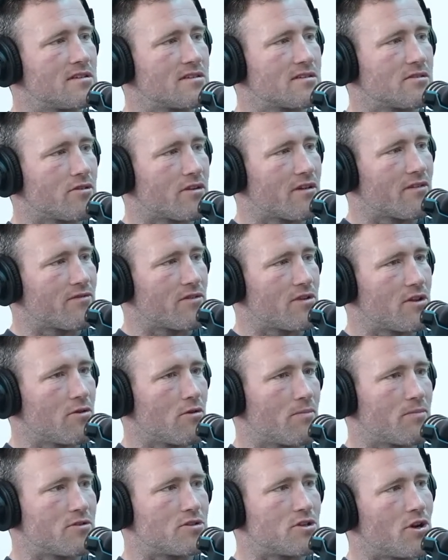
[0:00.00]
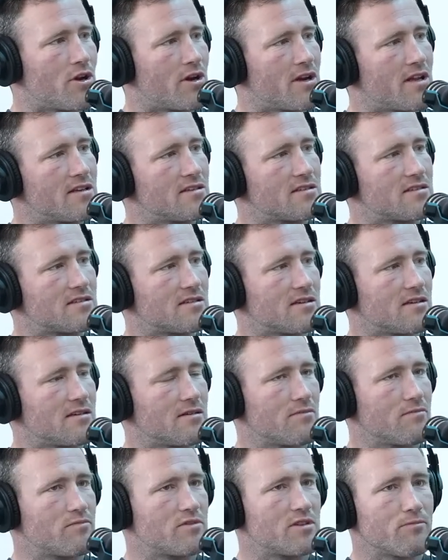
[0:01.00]
looking for new opportunities to
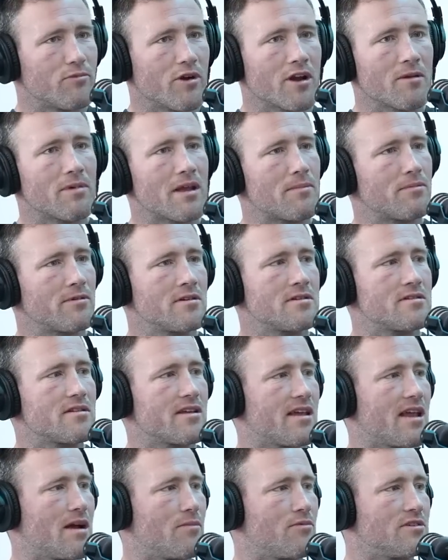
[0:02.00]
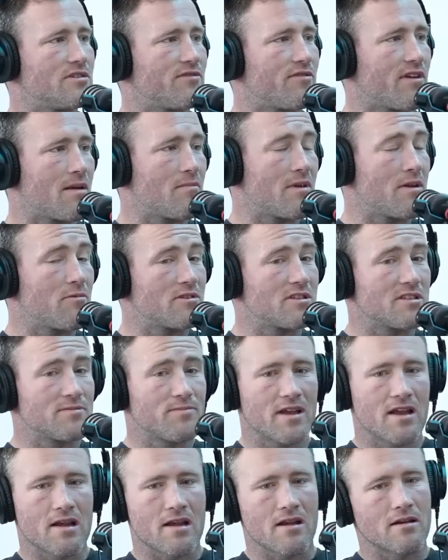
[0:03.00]
bring people into the Cowboys family, which has
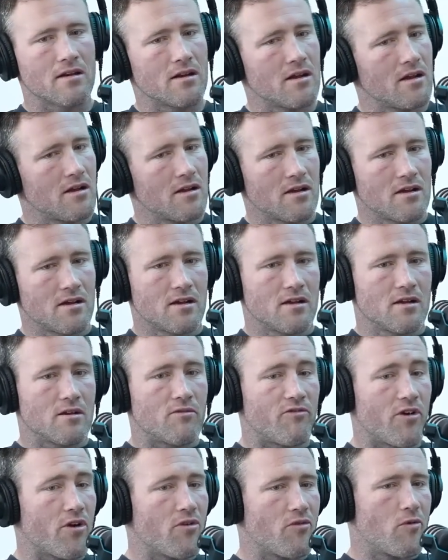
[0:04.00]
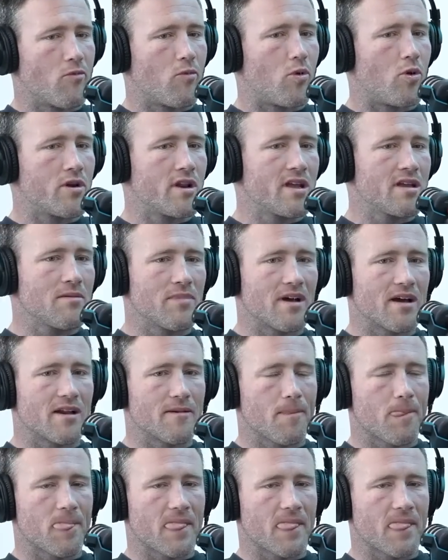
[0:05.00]
been very rewarding, but